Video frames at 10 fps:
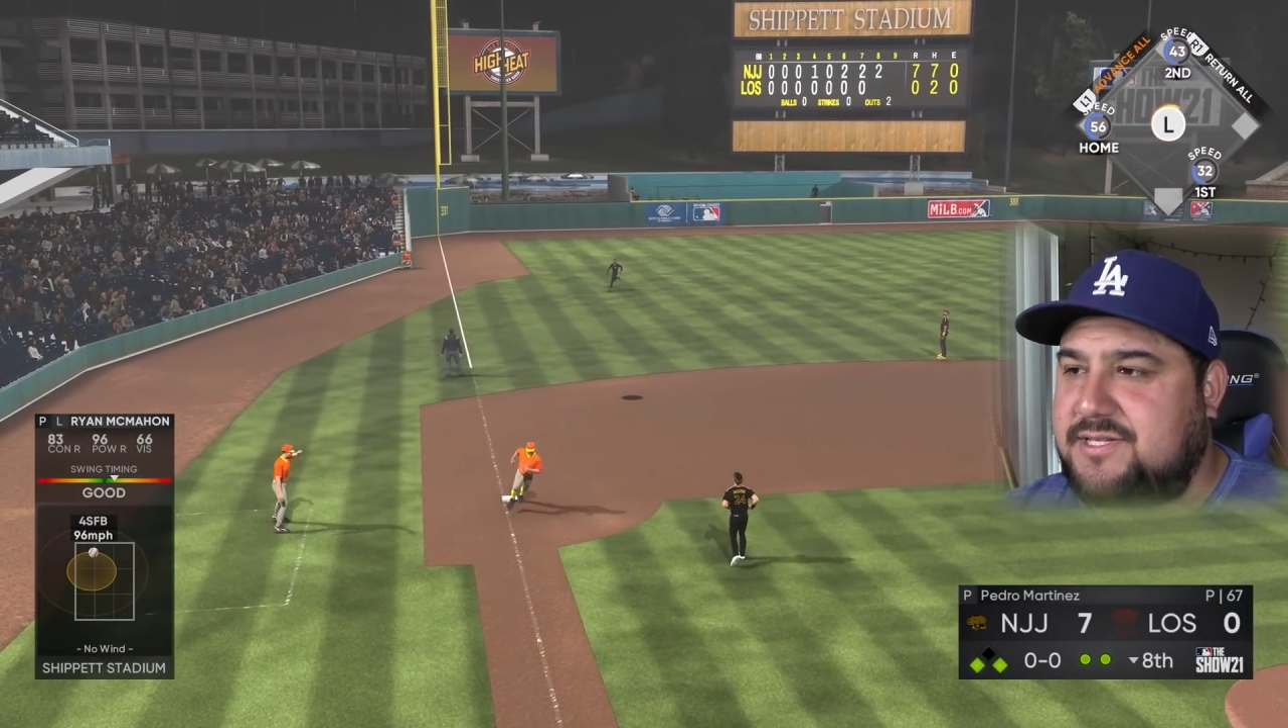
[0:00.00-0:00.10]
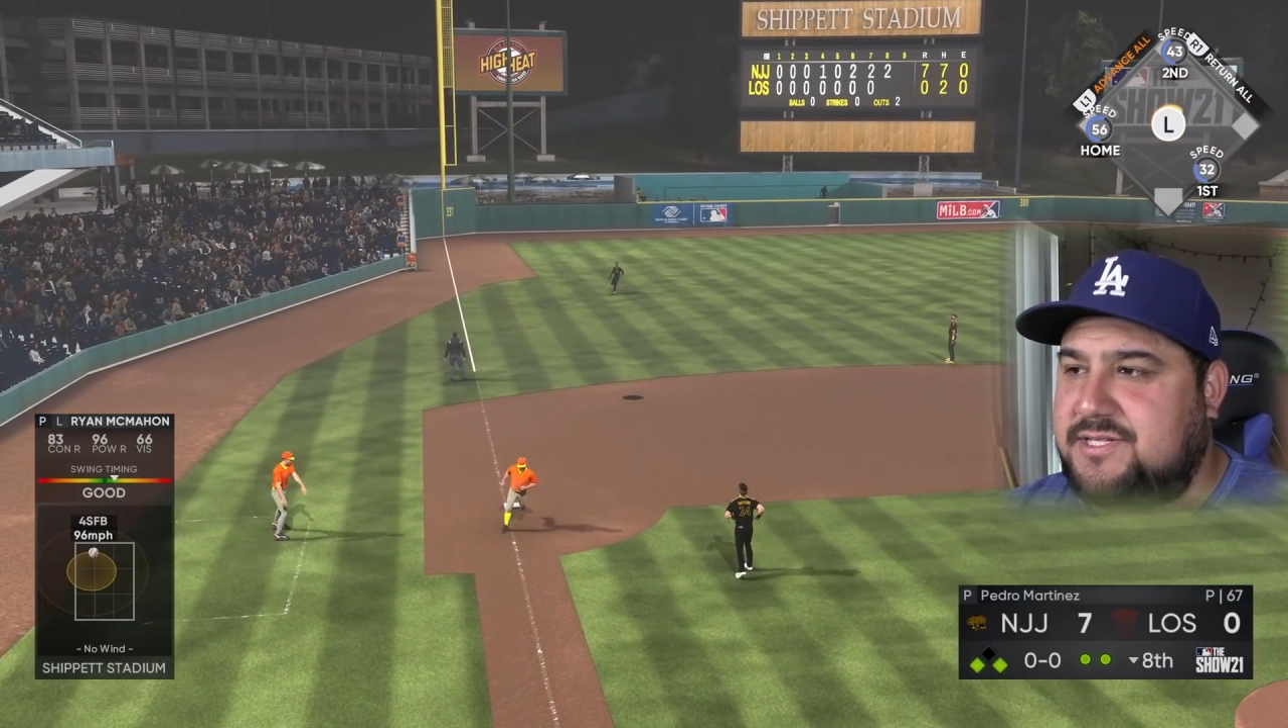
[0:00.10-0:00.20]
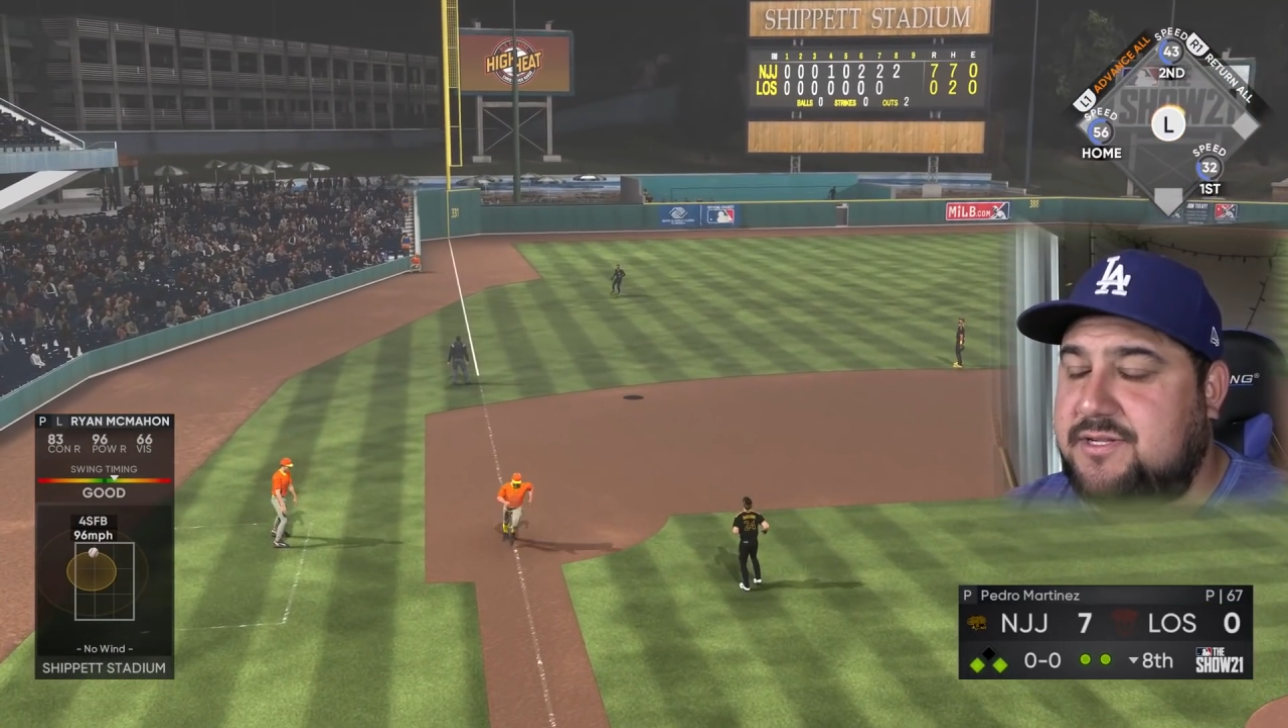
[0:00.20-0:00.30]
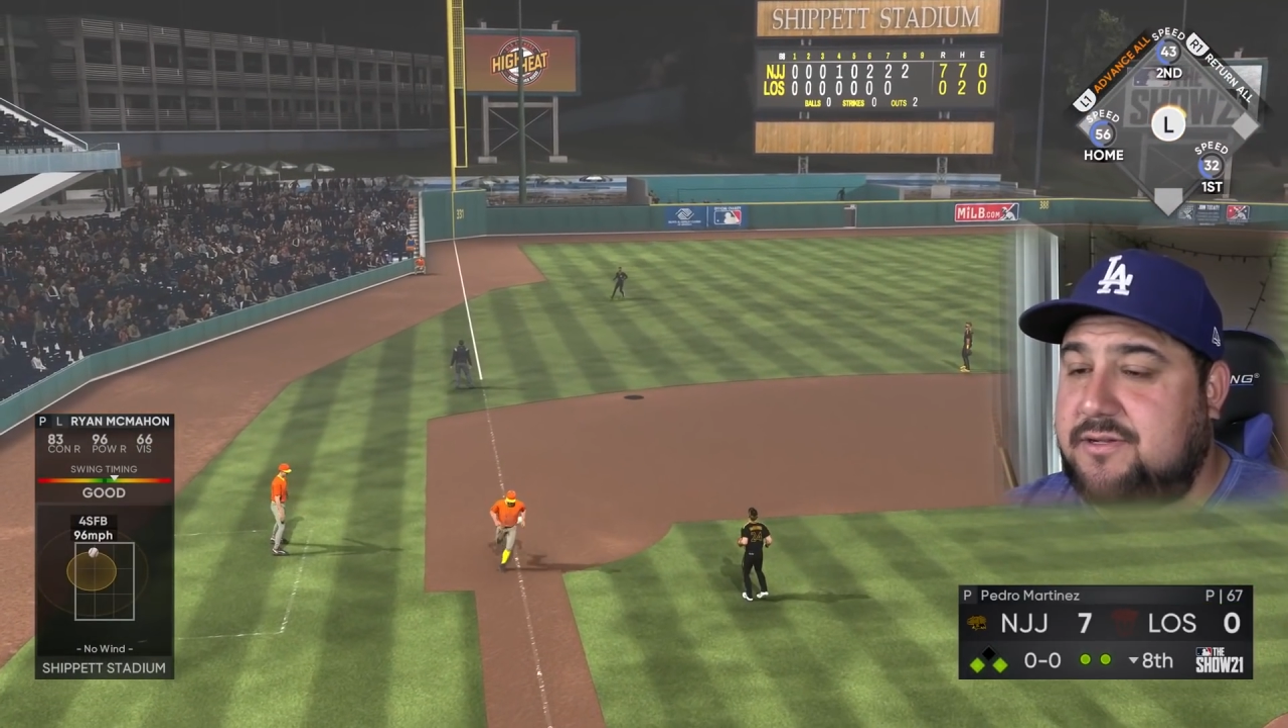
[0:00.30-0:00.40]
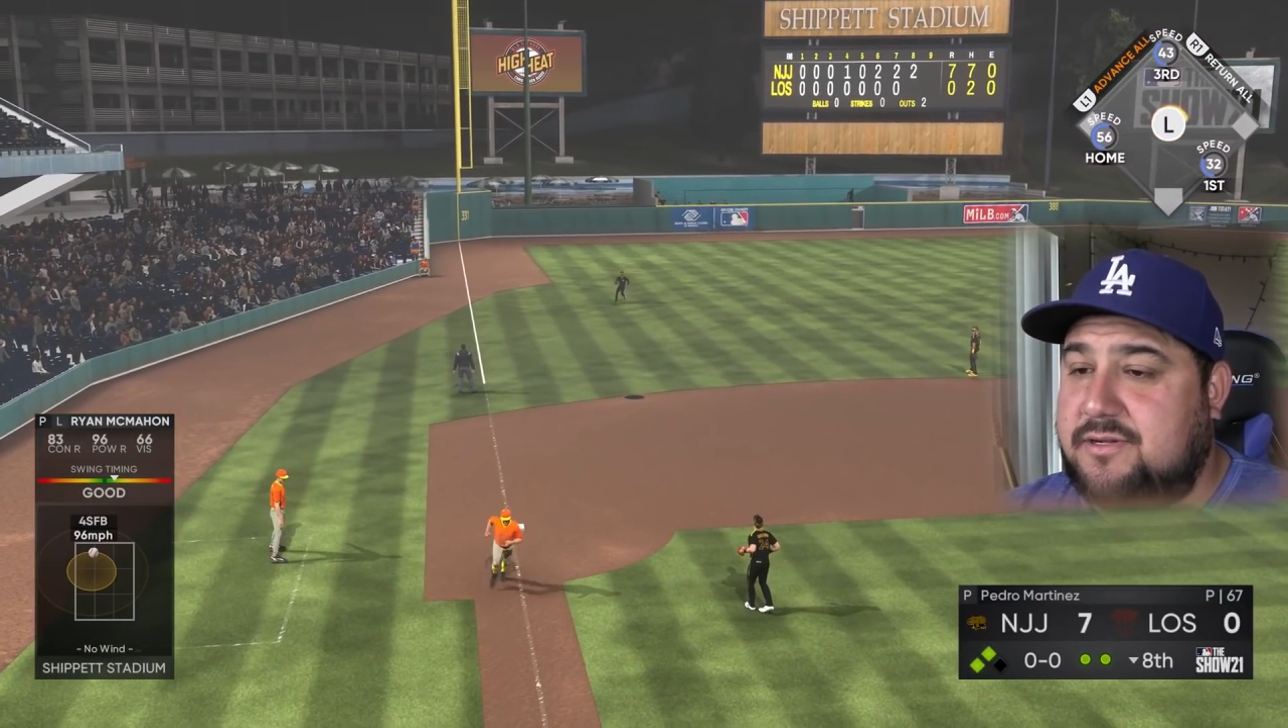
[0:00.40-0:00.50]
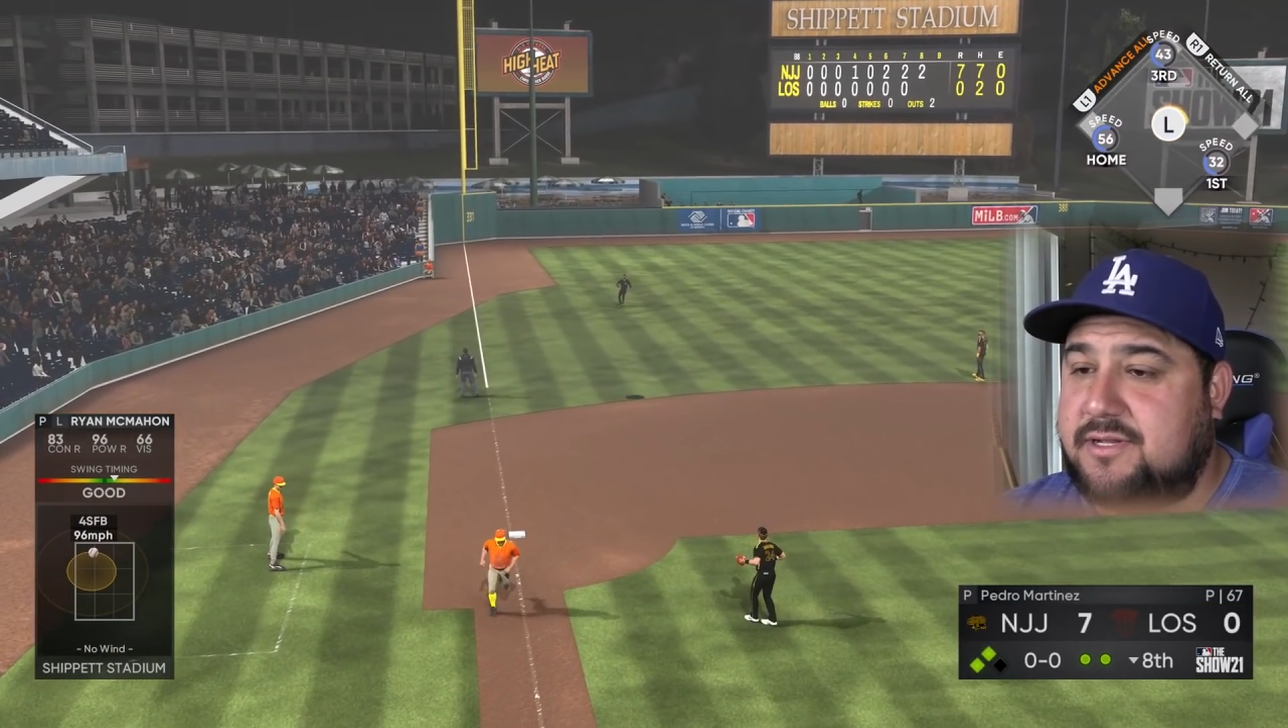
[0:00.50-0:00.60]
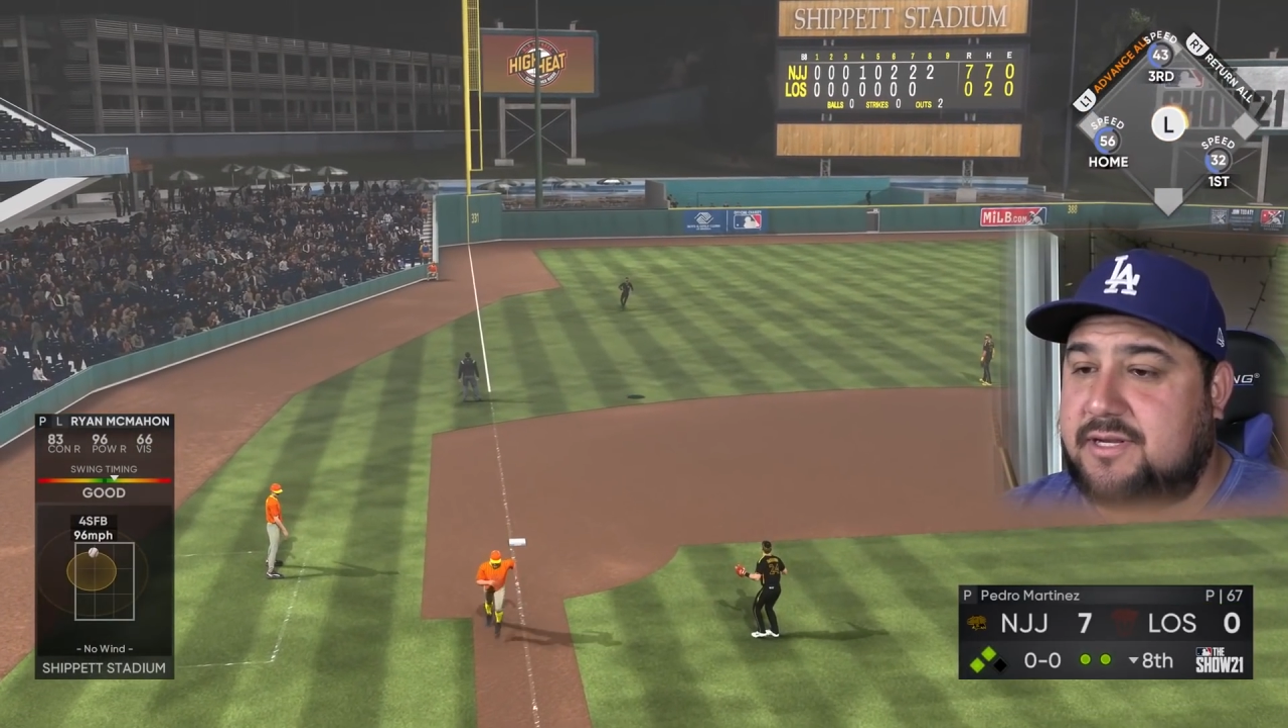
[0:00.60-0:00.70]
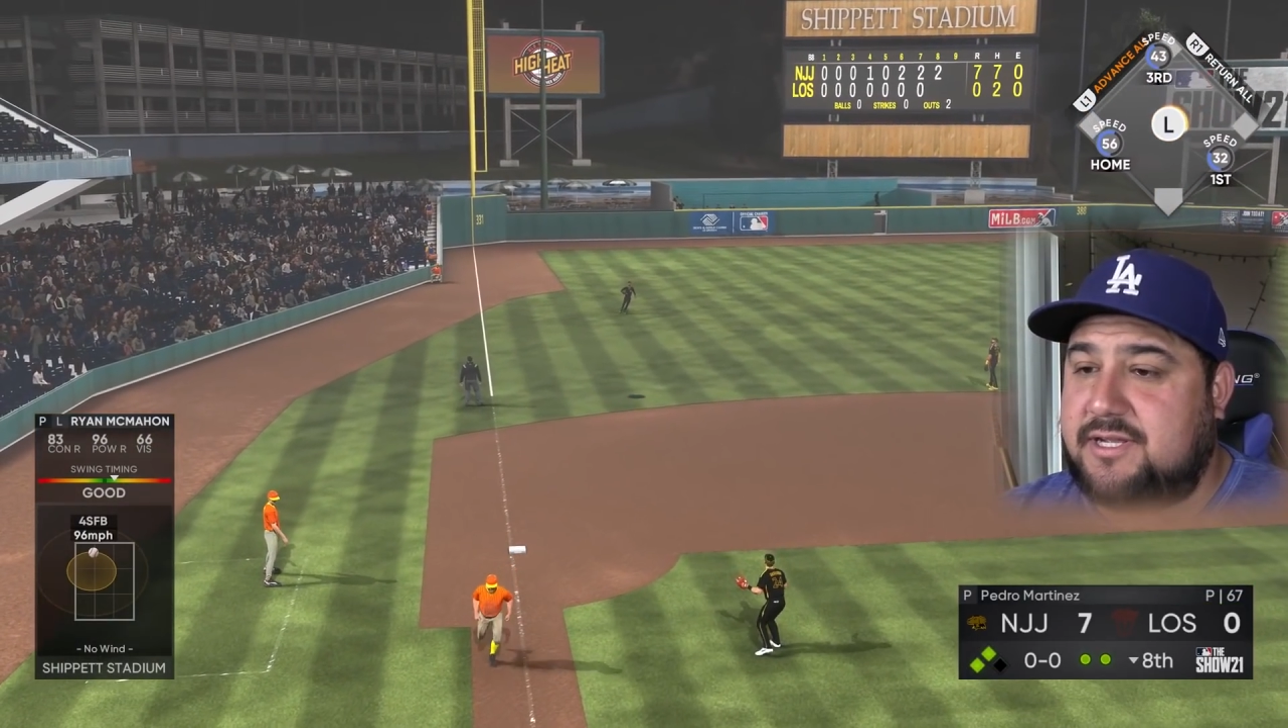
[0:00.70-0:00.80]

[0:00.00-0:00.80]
Still going